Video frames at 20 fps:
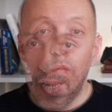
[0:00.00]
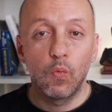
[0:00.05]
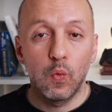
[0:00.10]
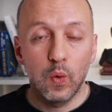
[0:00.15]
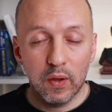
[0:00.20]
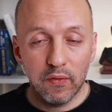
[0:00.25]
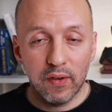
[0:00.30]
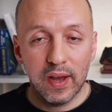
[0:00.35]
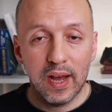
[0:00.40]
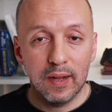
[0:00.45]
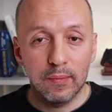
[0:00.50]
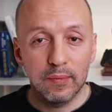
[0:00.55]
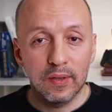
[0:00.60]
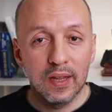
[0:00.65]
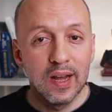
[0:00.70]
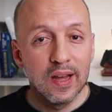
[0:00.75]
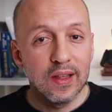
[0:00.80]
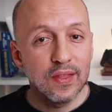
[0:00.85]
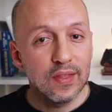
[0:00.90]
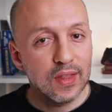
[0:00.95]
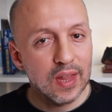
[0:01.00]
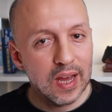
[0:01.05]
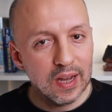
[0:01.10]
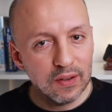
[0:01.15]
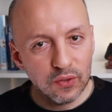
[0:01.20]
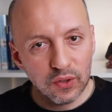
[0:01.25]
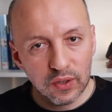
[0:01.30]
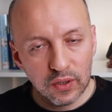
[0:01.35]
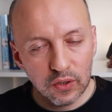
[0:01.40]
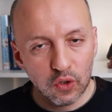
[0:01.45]
We've helped
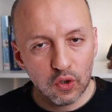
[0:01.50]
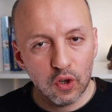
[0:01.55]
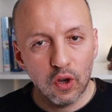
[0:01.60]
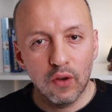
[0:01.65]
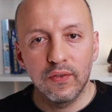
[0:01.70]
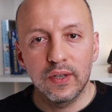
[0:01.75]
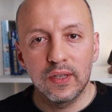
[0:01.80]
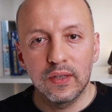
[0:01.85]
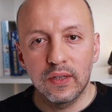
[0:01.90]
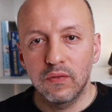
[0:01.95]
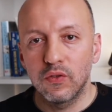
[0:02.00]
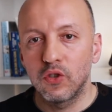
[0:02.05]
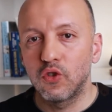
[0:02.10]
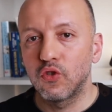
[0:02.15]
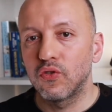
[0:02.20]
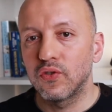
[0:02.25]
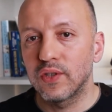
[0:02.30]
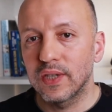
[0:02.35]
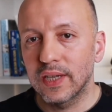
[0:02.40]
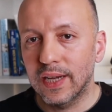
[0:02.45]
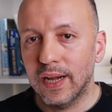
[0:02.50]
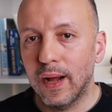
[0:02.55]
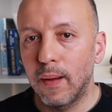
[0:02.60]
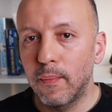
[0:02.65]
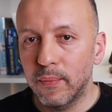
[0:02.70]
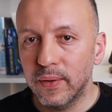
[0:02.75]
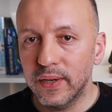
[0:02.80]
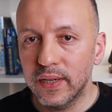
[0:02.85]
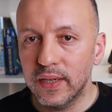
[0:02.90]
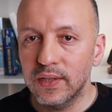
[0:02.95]
thousands of individuals and
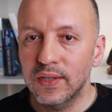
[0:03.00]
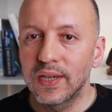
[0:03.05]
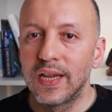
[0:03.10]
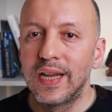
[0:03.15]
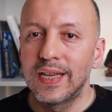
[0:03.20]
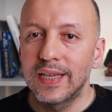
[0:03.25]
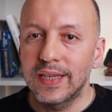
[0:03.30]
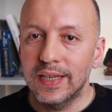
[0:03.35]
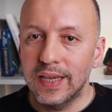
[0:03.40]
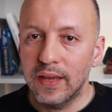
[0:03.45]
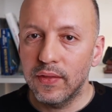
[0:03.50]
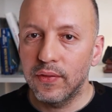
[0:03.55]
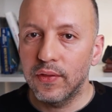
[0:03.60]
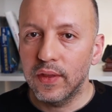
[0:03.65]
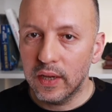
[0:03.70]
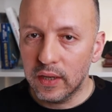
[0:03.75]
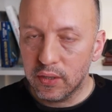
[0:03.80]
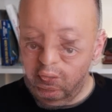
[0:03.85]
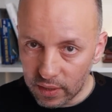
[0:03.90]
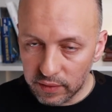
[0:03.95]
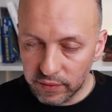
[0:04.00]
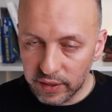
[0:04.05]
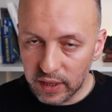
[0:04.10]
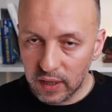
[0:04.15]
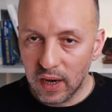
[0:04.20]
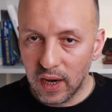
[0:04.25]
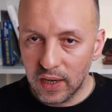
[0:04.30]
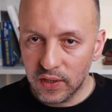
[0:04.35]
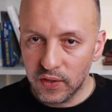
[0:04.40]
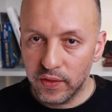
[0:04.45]
companies get their green
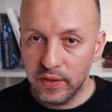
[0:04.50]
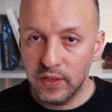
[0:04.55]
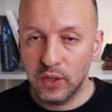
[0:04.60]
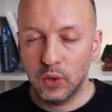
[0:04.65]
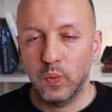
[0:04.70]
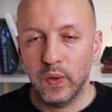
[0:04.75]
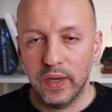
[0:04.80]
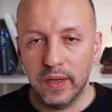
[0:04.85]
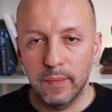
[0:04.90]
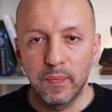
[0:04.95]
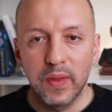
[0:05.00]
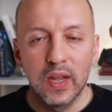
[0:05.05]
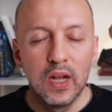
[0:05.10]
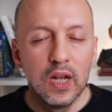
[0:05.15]
cards this way.